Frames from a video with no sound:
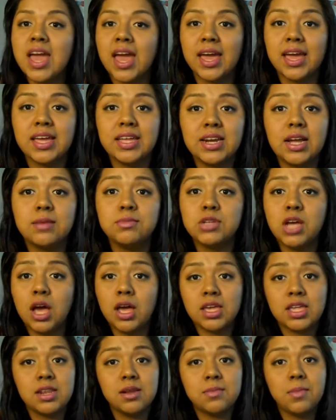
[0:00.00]
And I'm
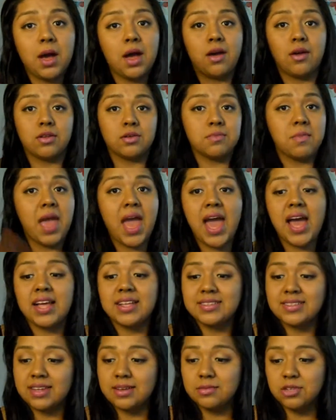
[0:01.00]
talking about
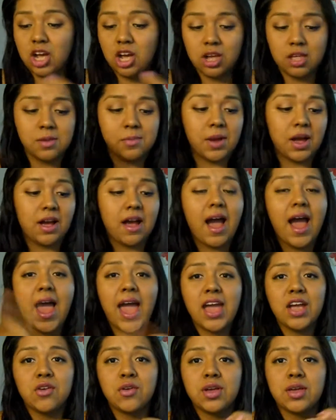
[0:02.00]
mask, I'm talking about
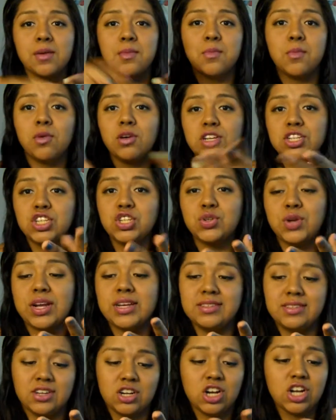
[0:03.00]
eye cream,
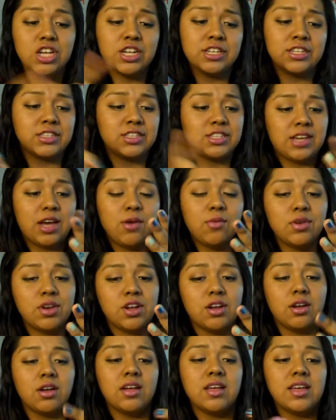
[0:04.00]
moisturizer,
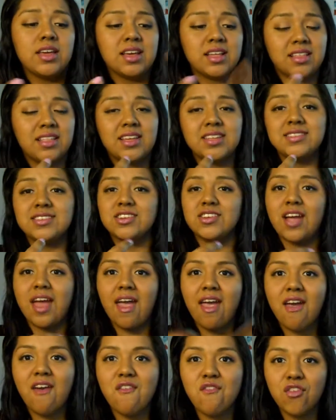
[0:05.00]
toner, cleanser,
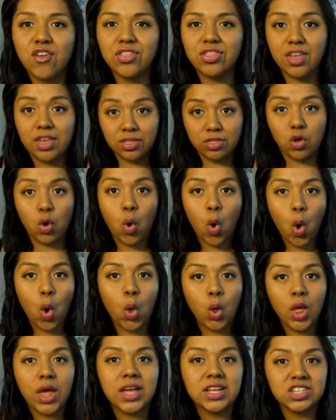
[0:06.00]
everything, the
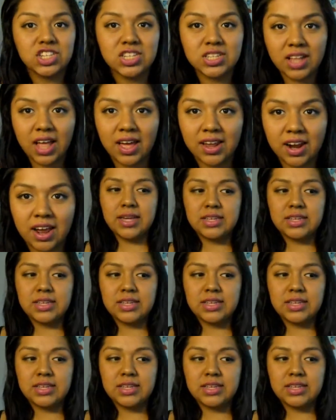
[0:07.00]
whole enchilada.